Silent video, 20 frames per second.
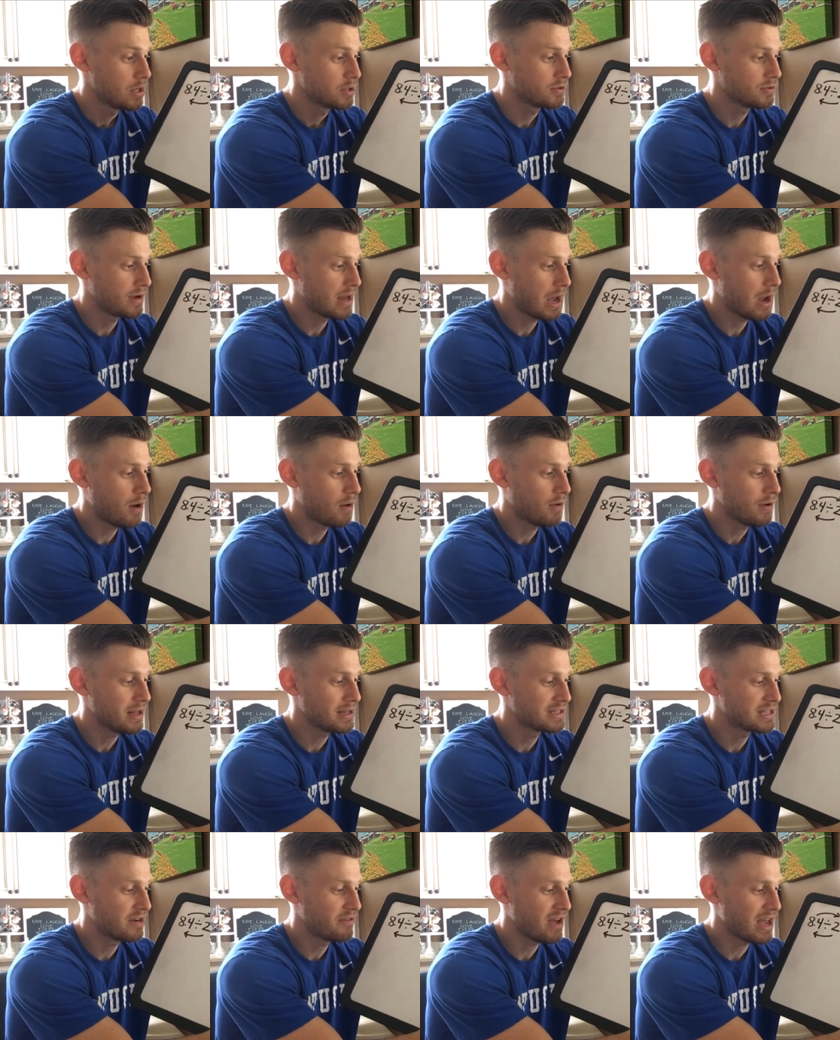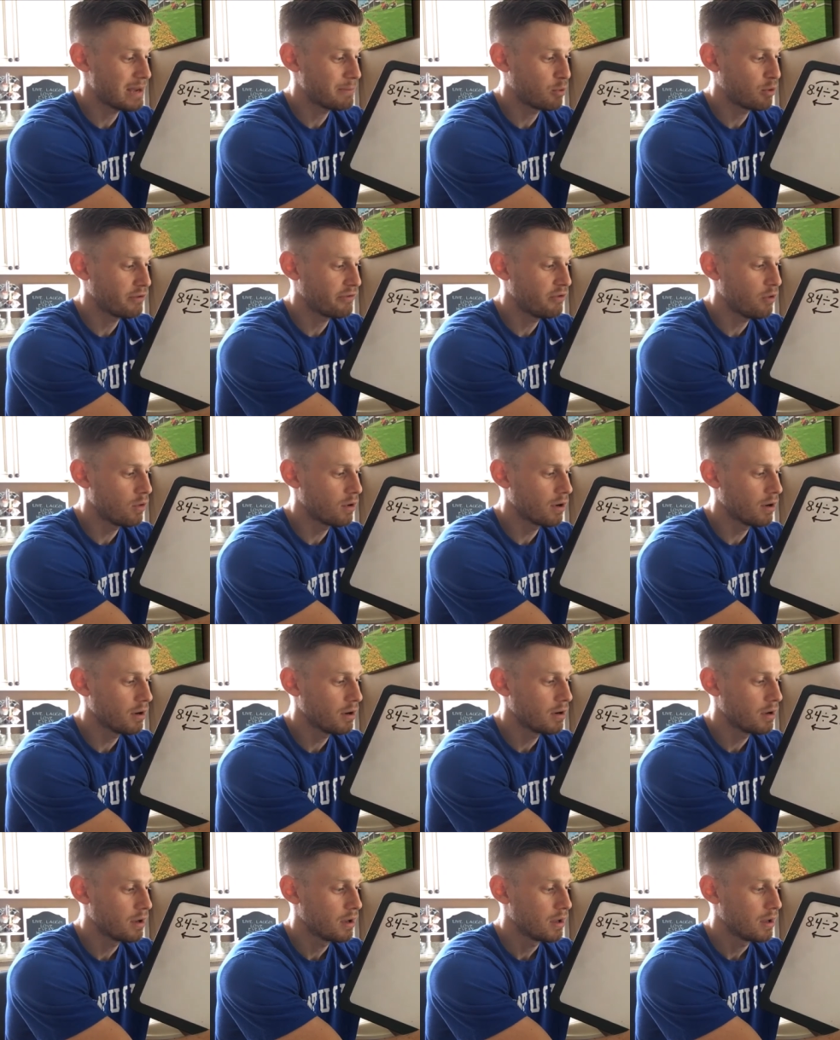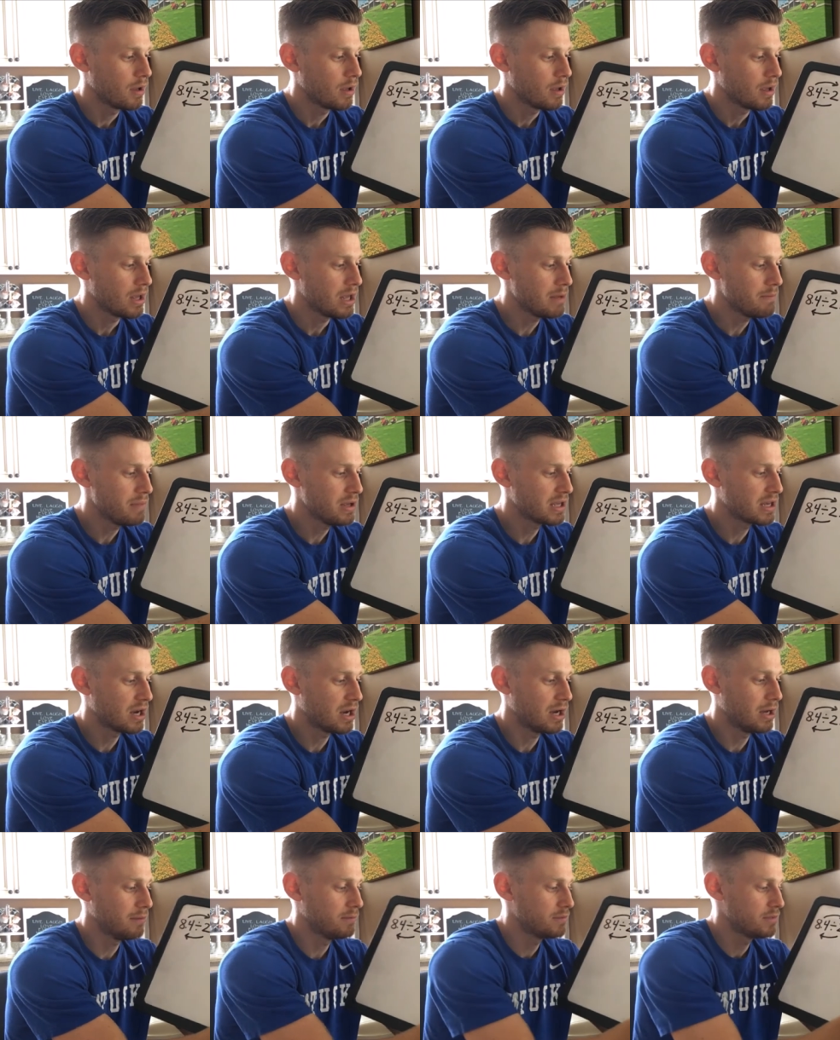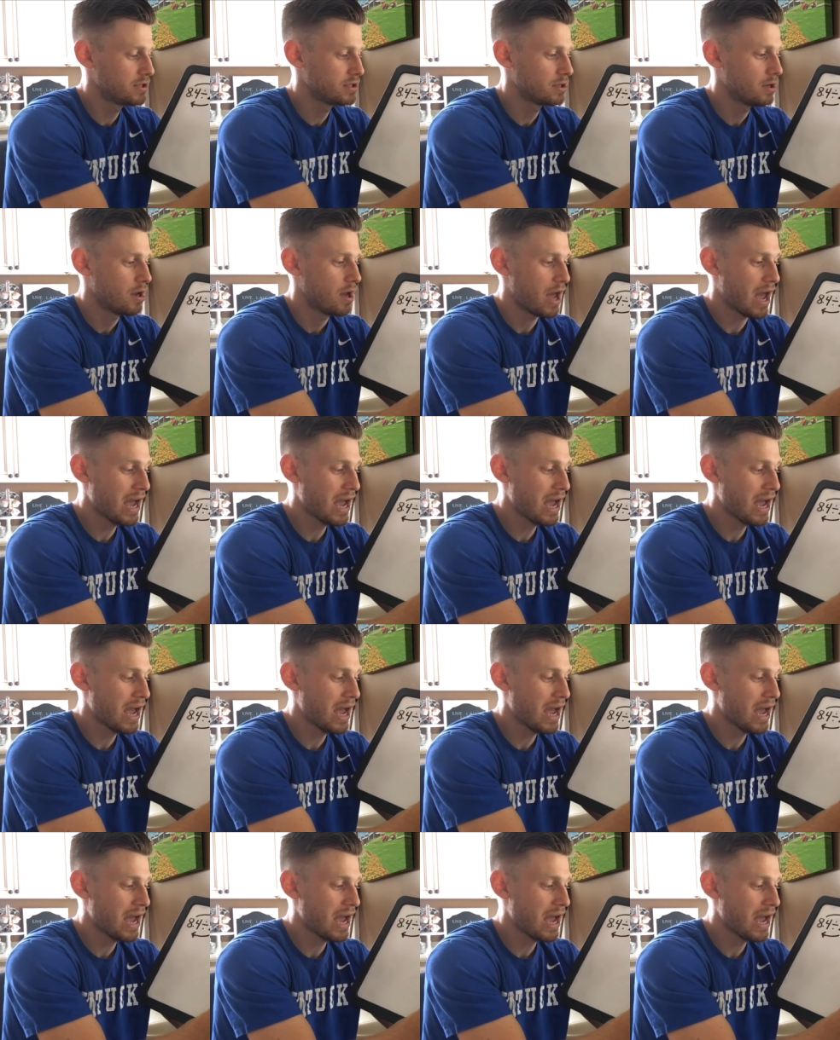So now, instead of 8.4, it becomes